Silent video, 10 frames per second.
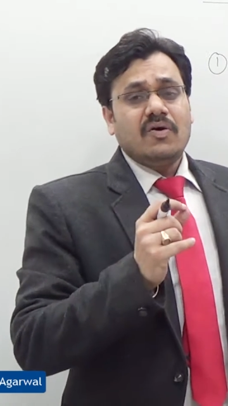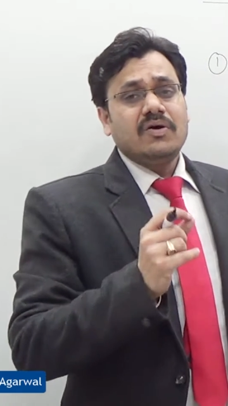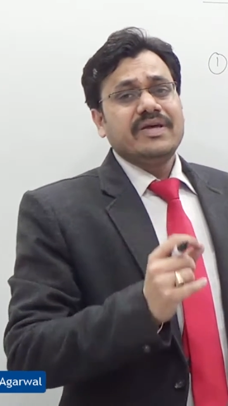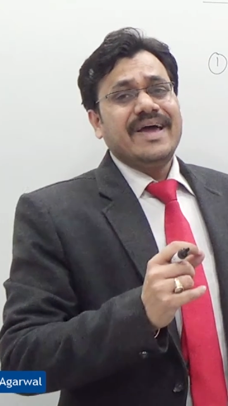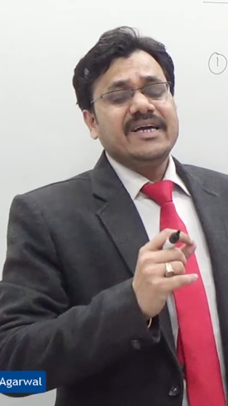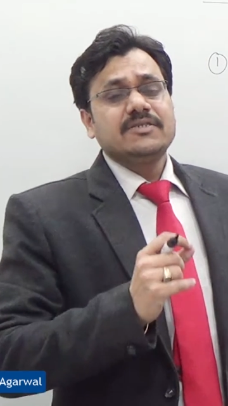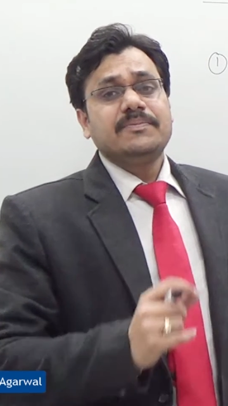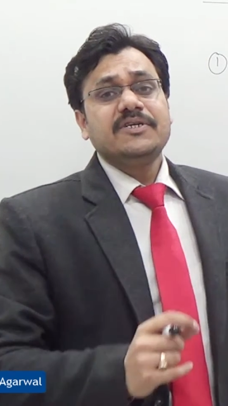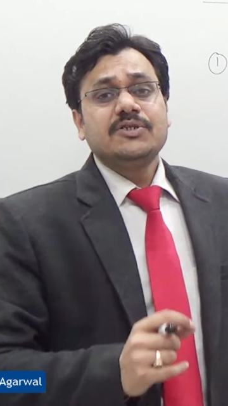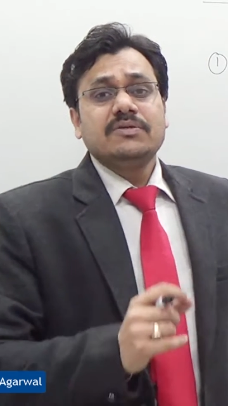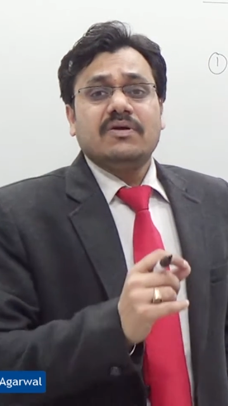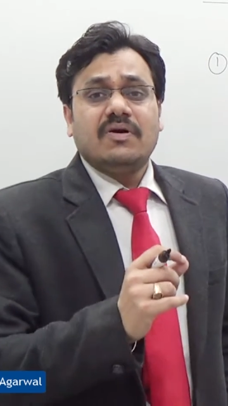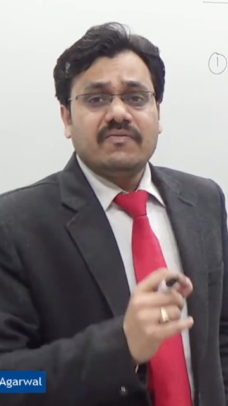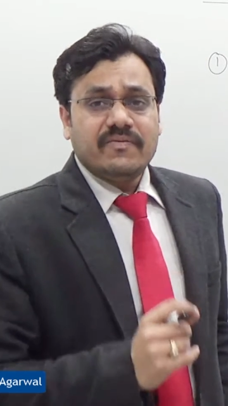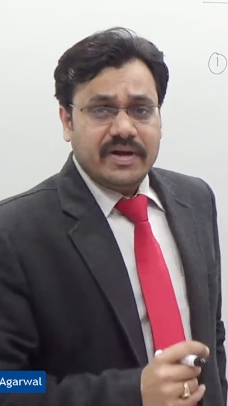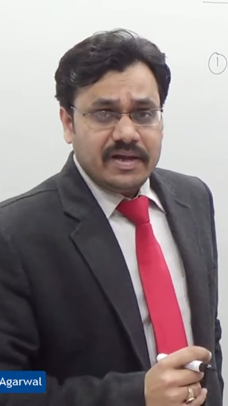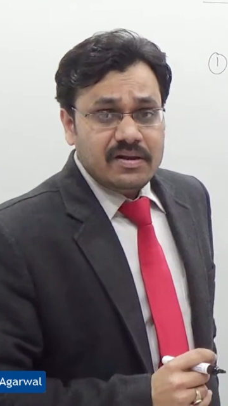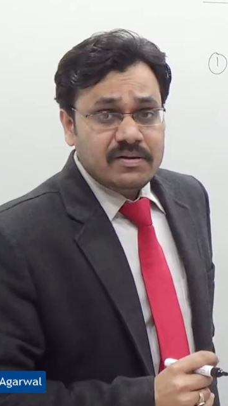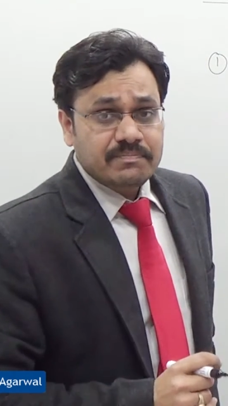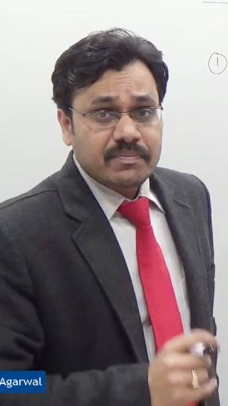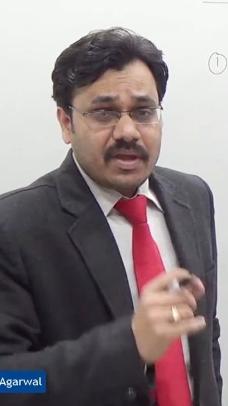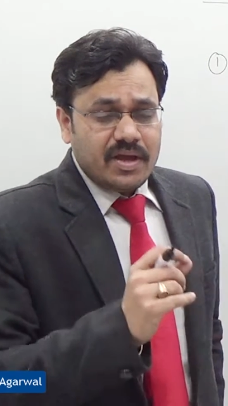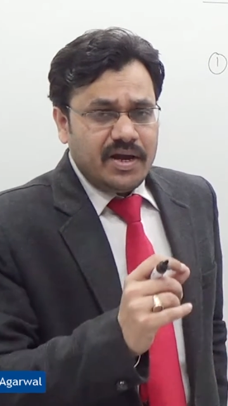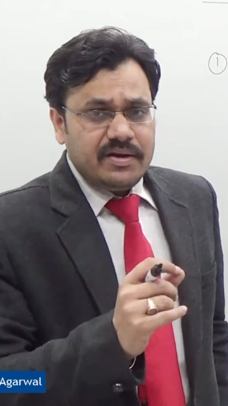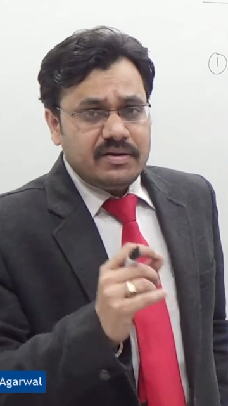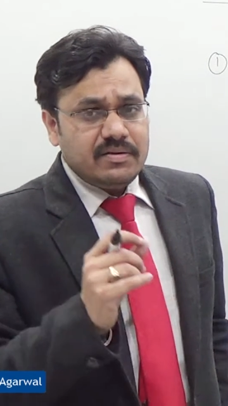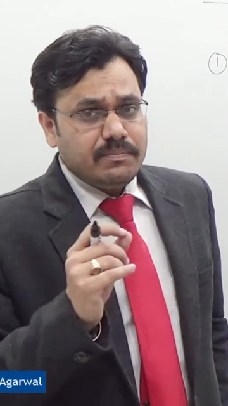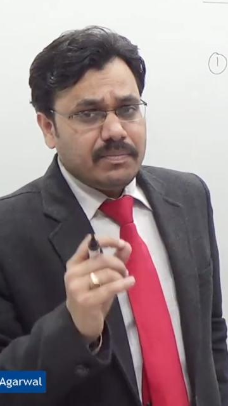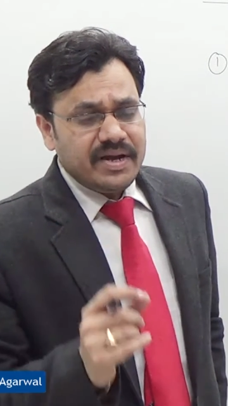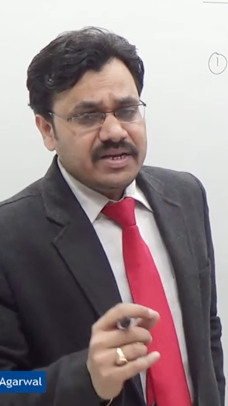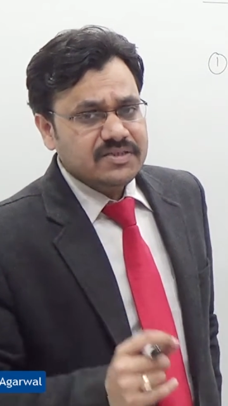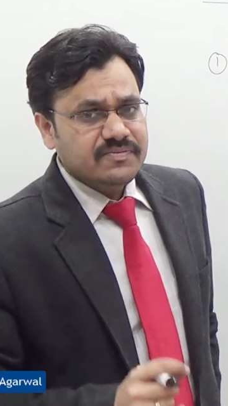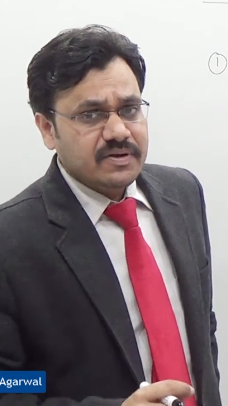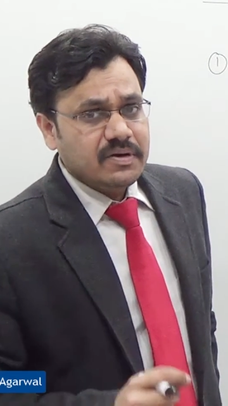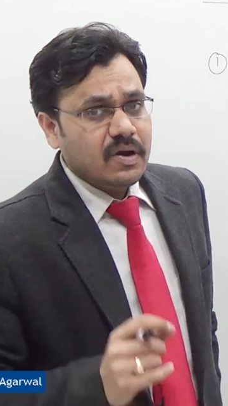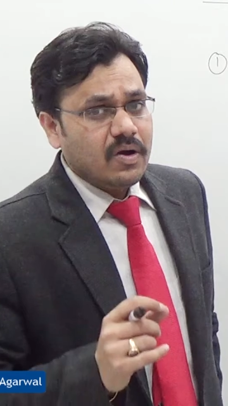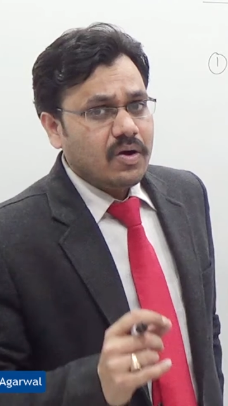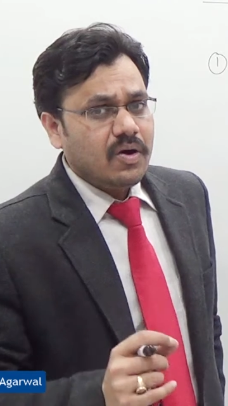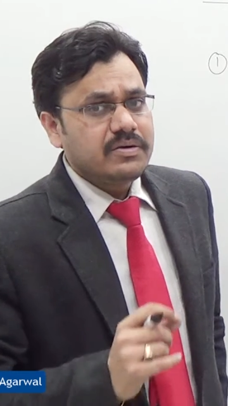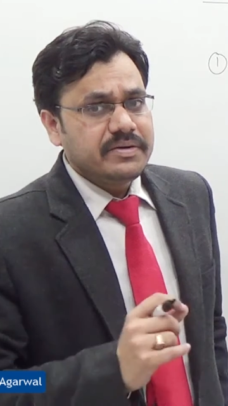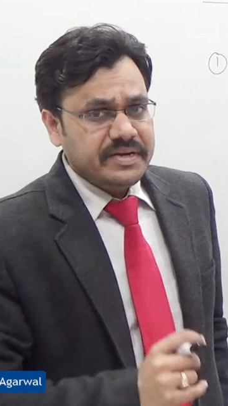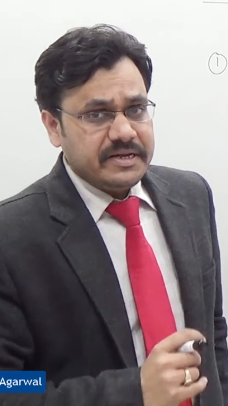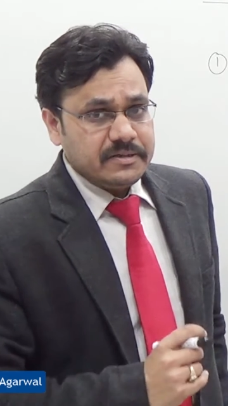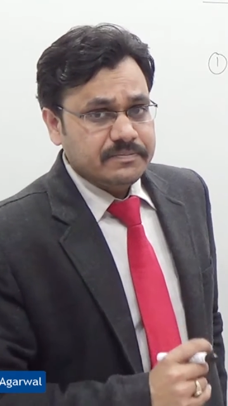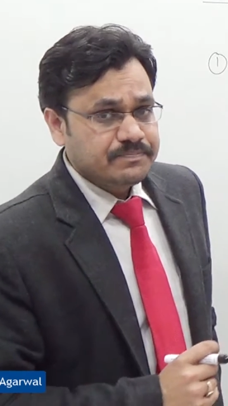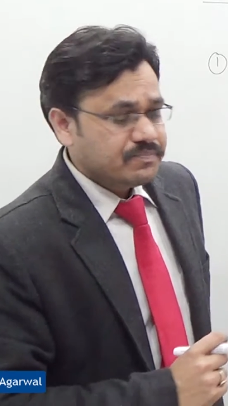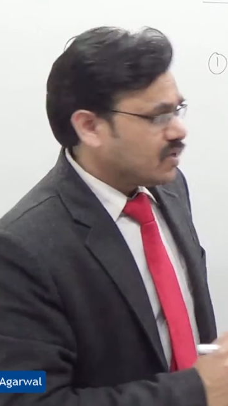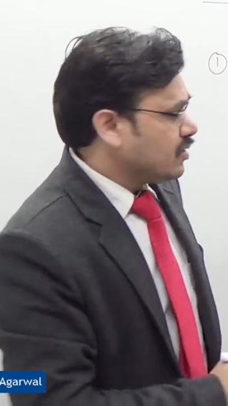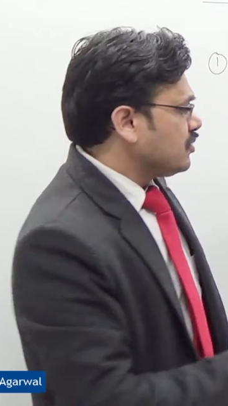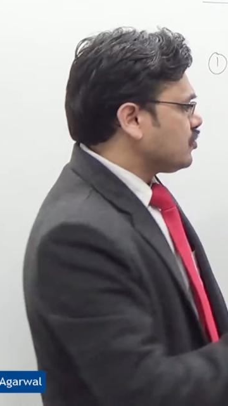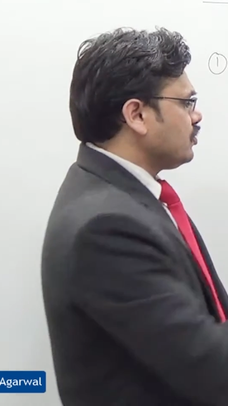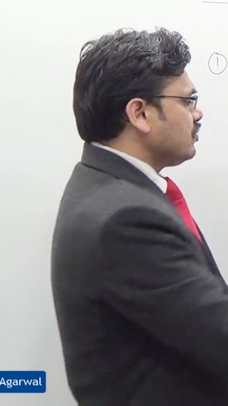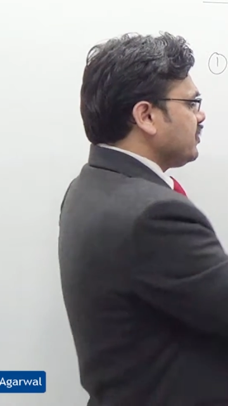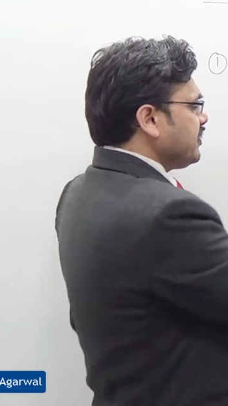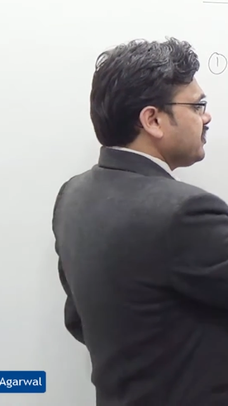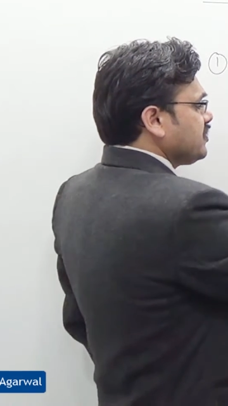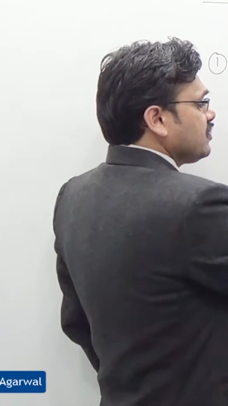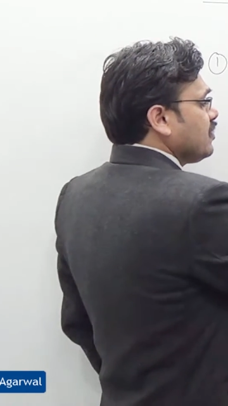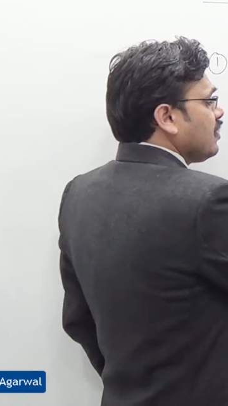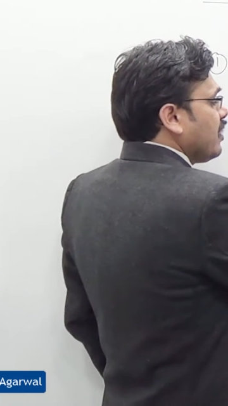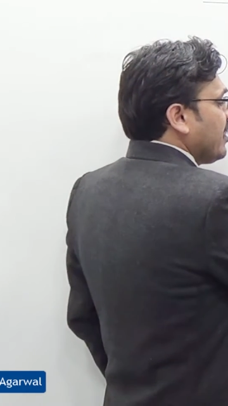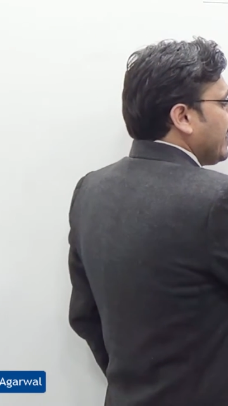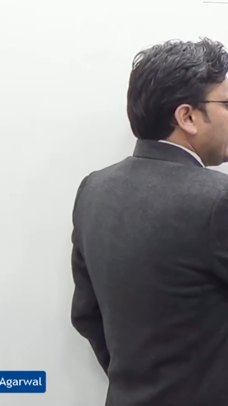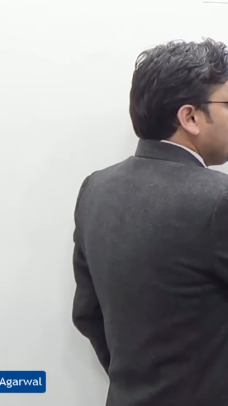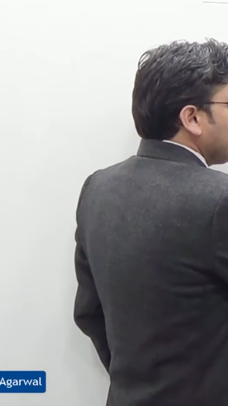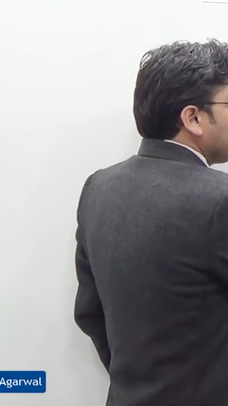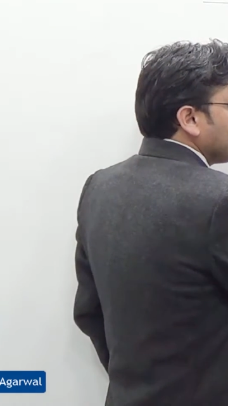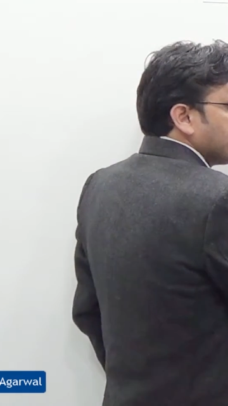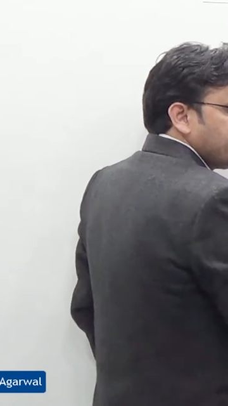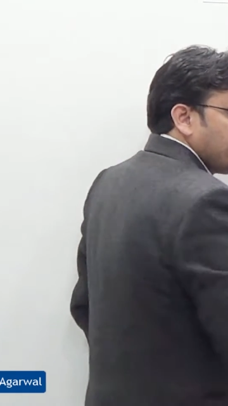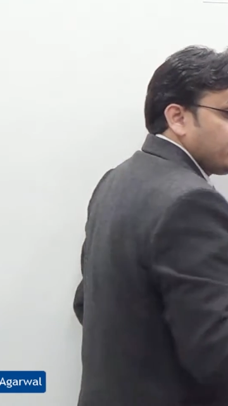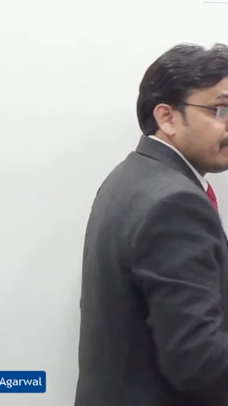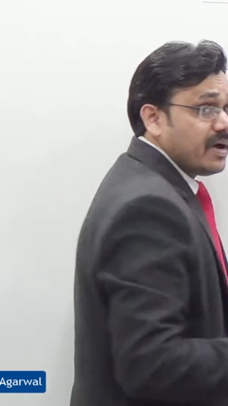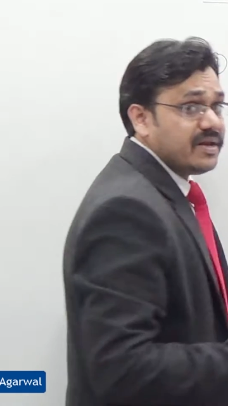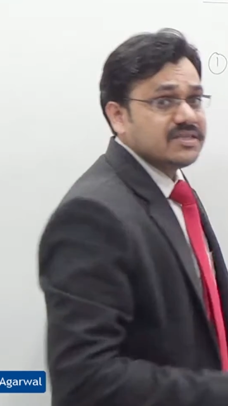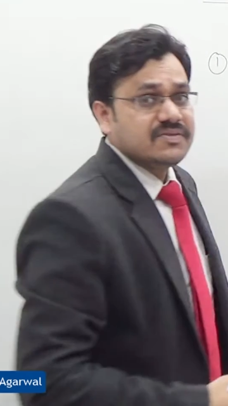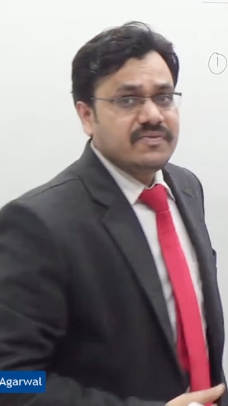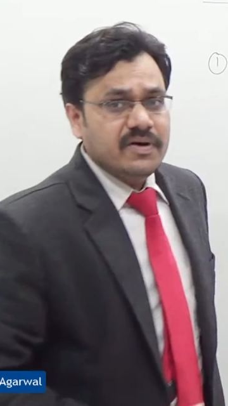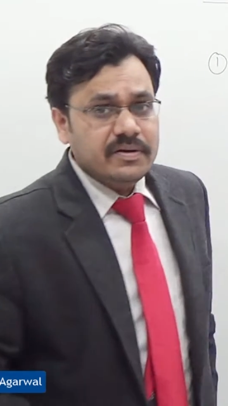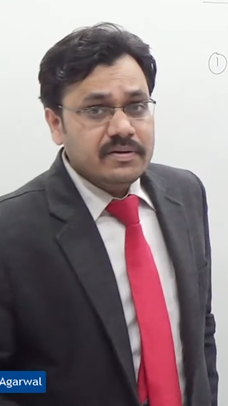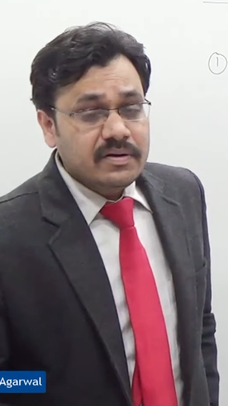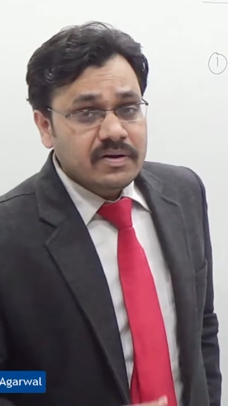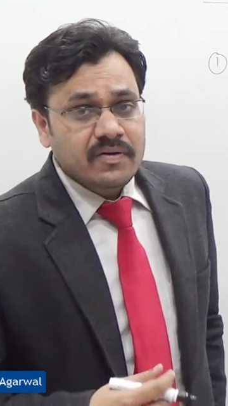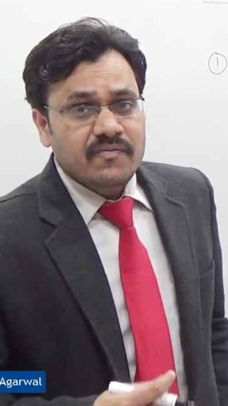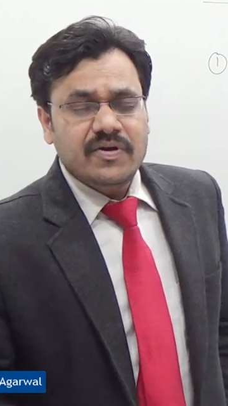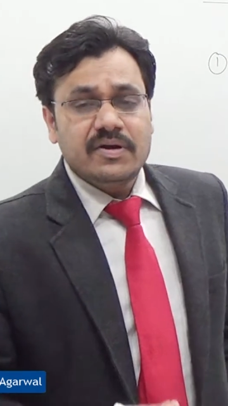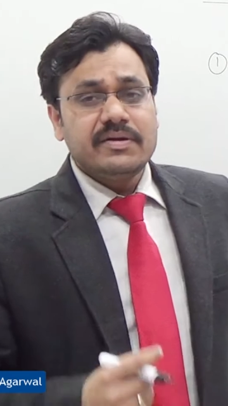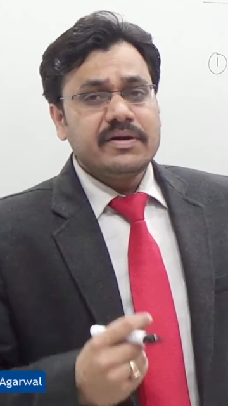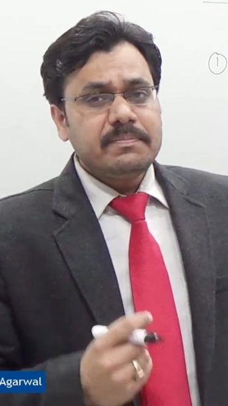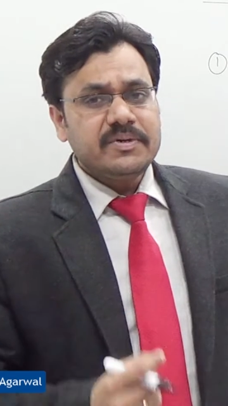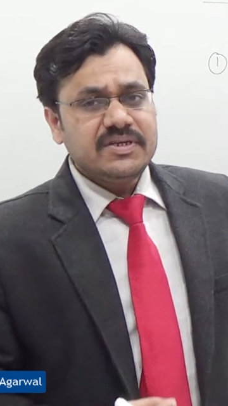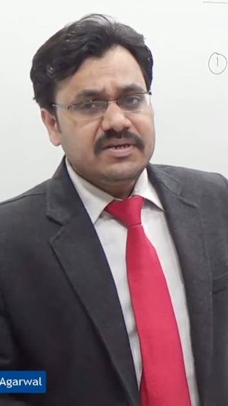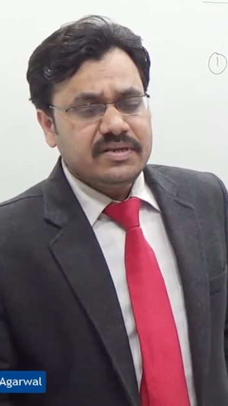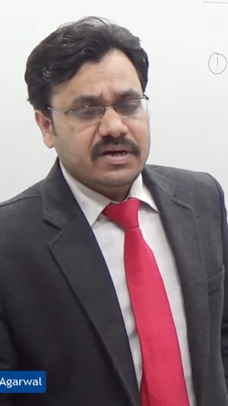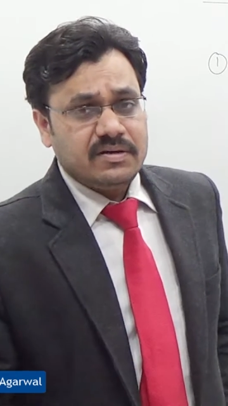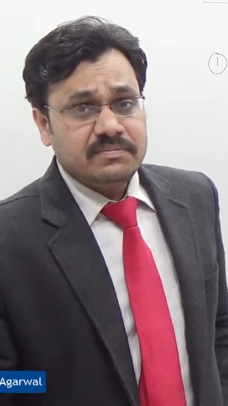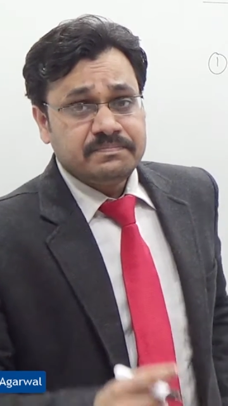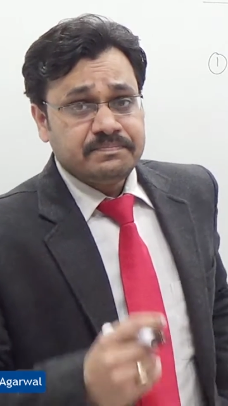on the expression of L and minus 1 on T. So this Lt minus 1 will represent the